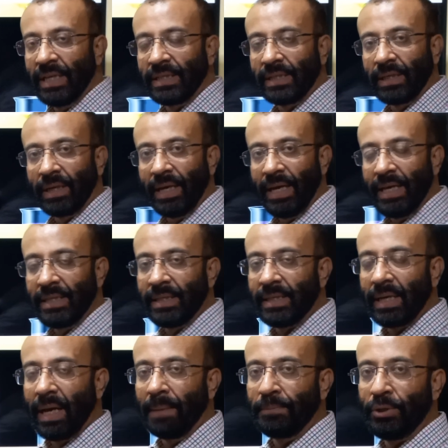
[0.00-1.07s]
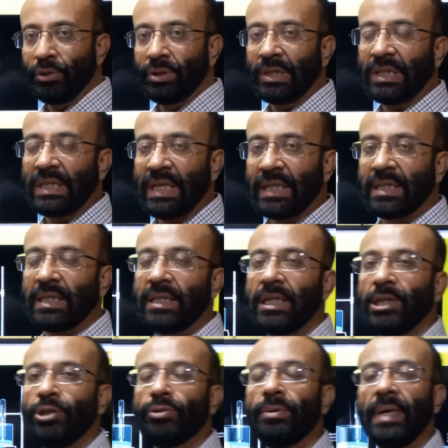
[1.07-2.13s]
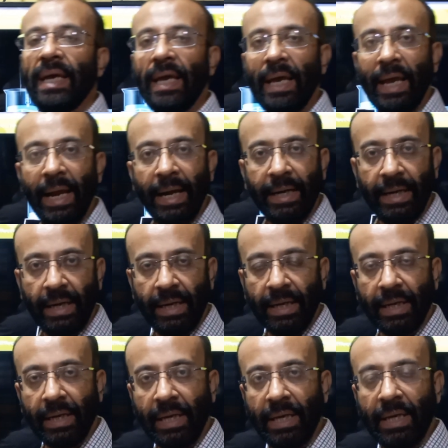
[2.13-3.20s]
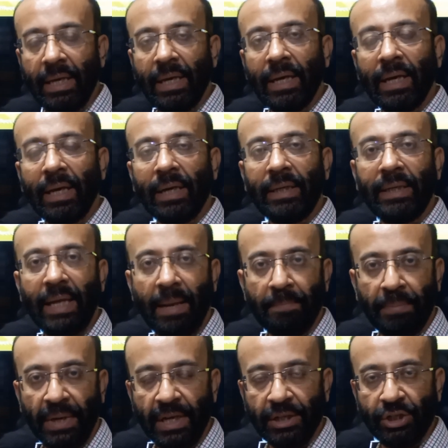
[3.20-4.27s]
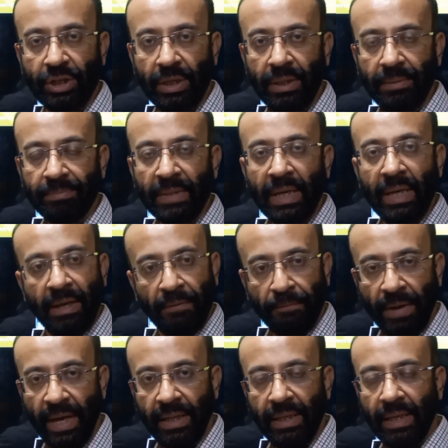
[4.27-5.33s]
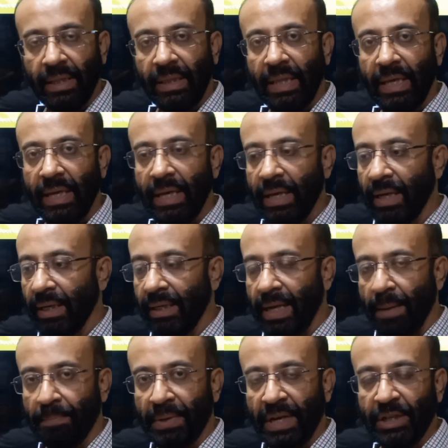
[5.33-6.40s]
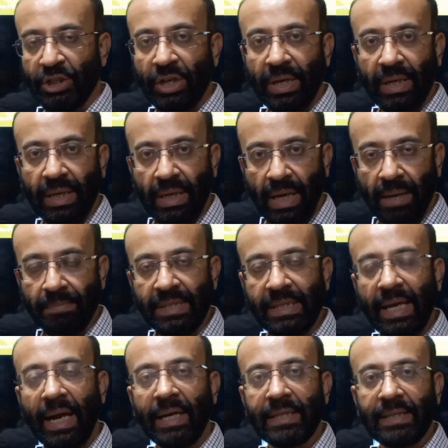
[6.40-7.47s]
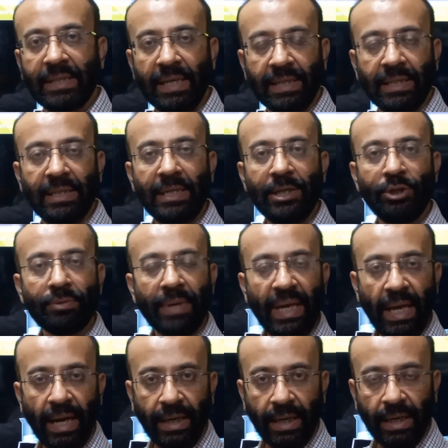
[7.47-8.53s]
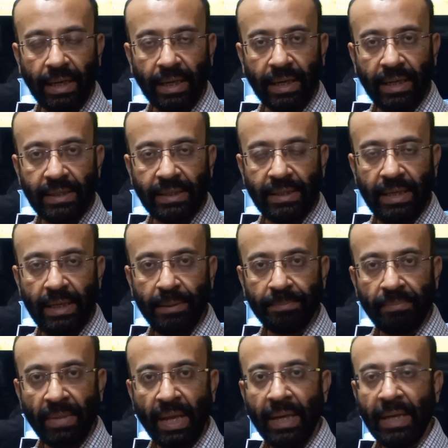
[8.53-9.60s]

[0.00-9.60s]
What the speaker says: is raised up to 60 to 80 degree temperature. When the temperature comes at 60 to 80 degrees C,